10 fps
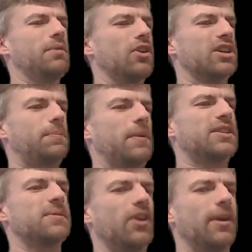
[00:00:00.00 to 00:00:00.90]
to spend some
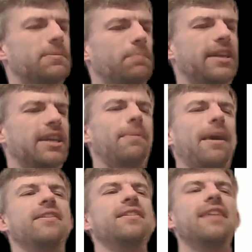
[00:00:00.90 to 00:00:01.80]
time speaking about the
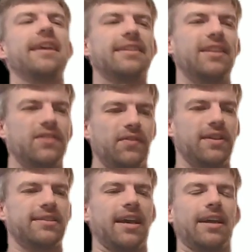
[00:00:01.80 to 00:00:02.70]
negatives of this
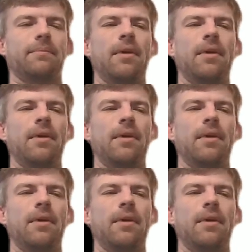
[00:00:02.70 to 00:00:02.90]
game.